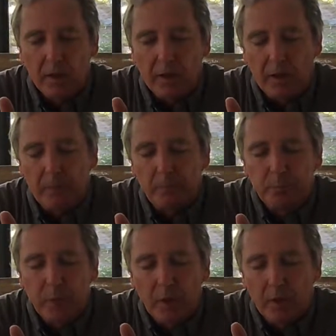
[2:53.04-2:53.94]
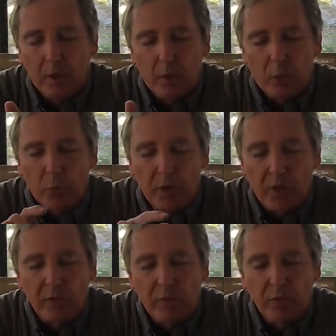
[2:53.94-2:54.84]
Now, when
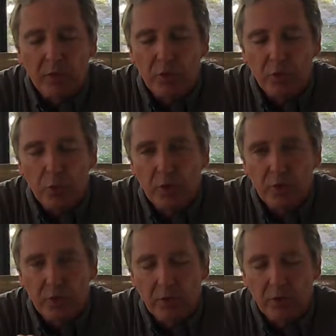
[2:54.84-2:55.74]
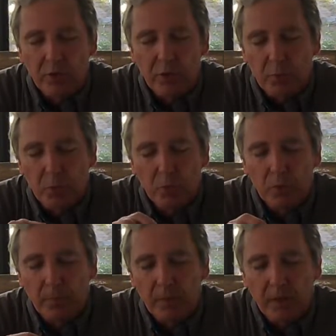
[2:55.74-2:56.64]
you have all those twists on your
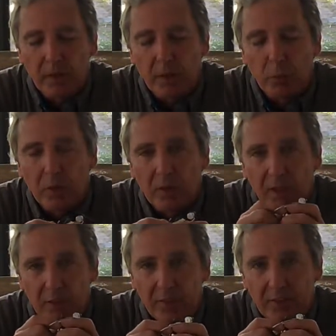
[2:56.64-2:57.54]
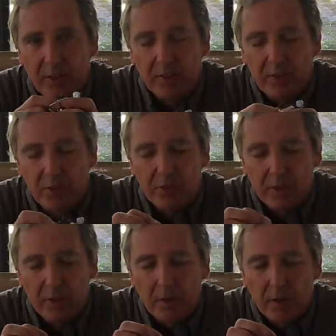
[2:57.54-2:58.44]
spool, it will have a
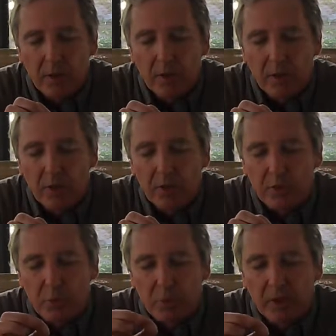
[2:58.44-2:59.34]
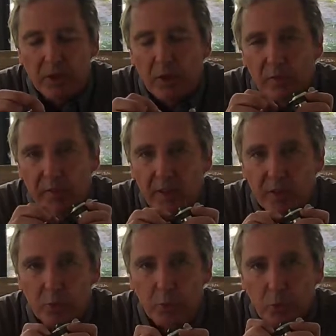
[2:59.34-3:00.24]
tendency to spring off
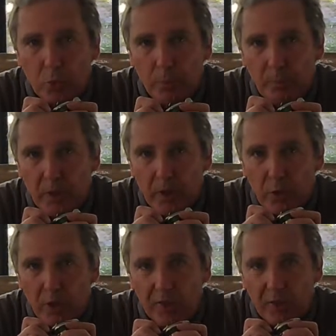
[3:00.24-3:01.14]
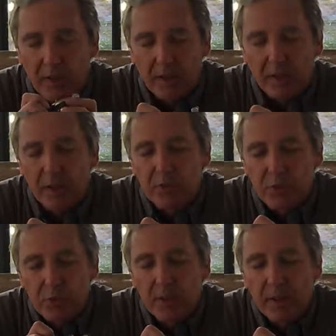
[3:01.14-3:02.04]
that spool. You have to take extra